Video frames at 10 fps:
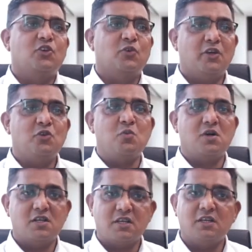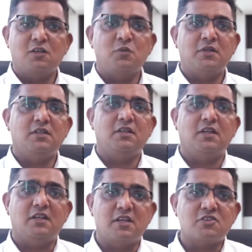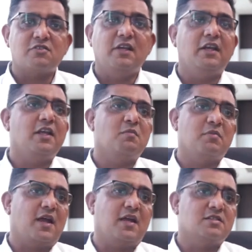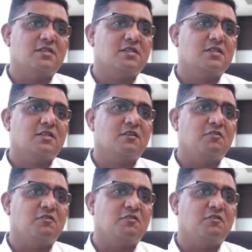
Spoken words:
You get to work here with industry-leading brands.